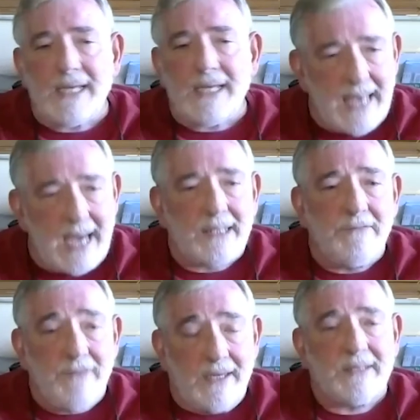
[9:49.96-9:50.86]

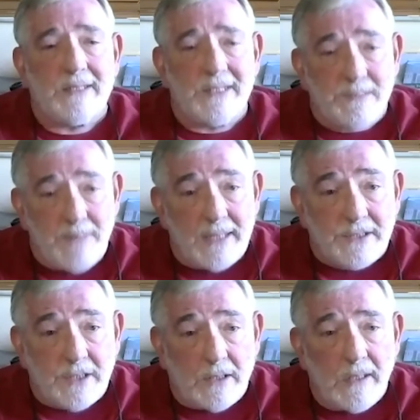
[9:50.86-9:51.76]
activate the
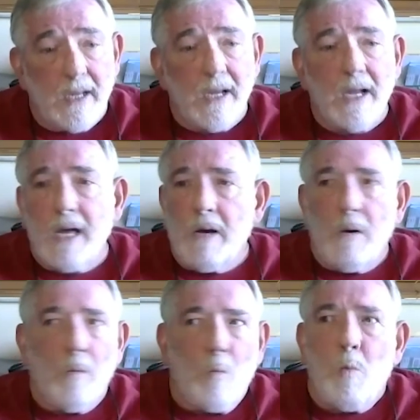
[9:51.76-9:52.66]
dispenser.
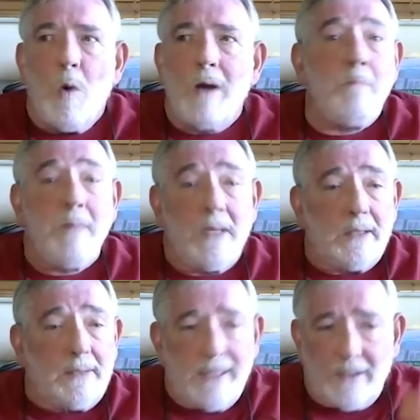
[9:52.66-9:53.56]
1
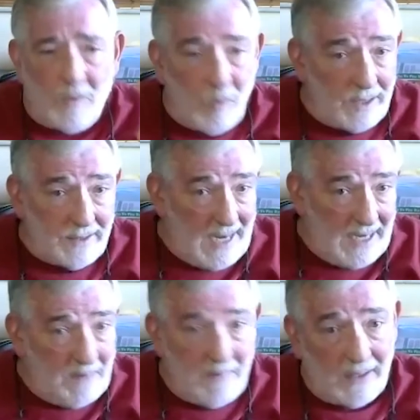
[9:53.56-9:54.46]
milliliter, one
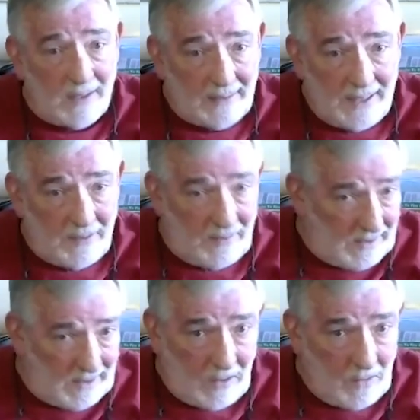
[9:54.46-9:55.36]
tiny milliliter, a
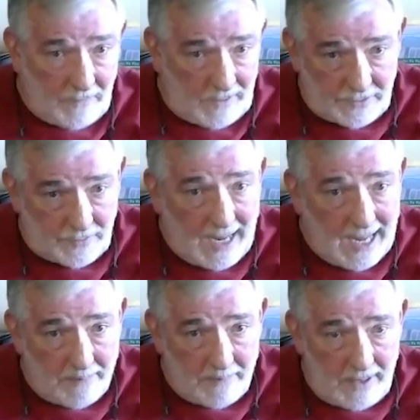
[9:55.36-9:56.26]
little over a
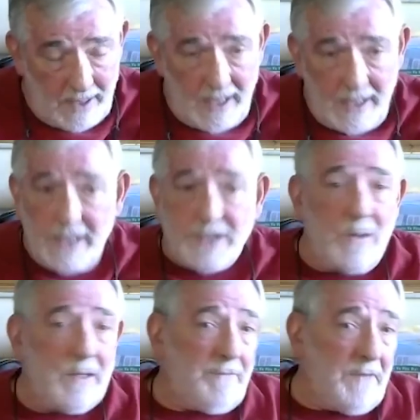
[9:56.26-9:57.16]
drop is
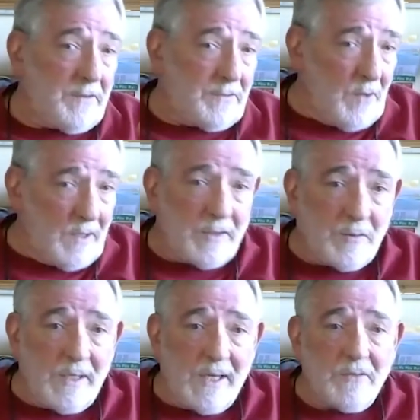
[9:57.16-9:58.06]
going to feed
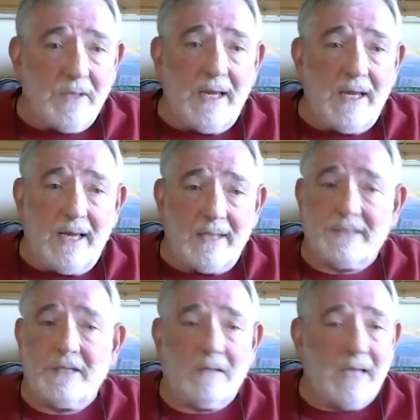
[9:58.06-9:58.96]
3,300 ants
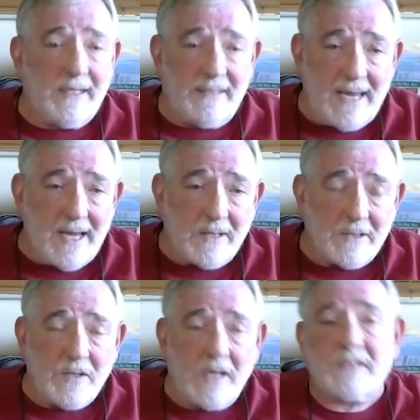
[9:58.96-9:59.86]
that are like tanker
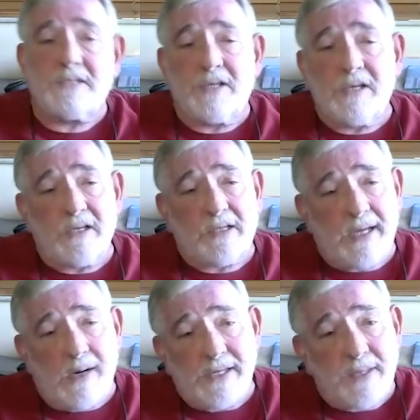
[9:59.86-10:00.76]
trucks that are going to
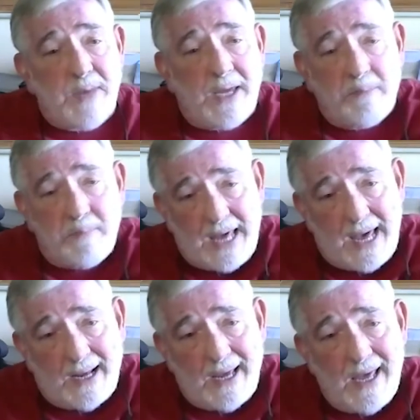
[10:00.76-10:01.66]
carry the bait
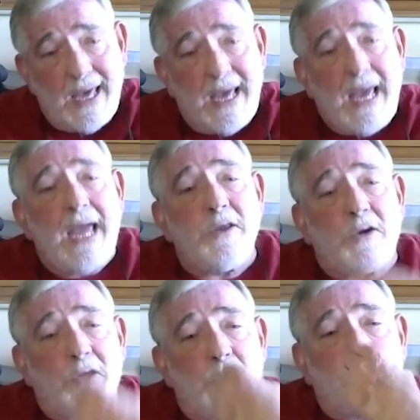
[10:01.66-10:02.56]
back, and they're
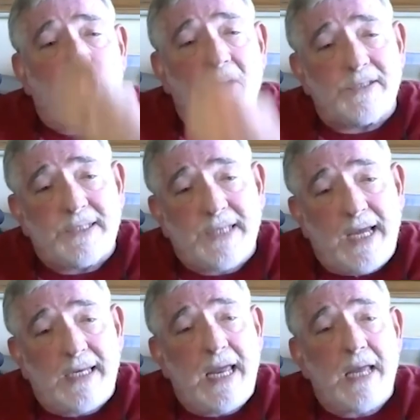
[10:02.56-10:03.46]
going to
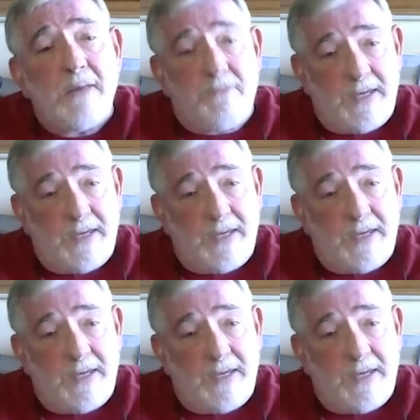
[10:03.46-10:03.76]
regurgitate and feed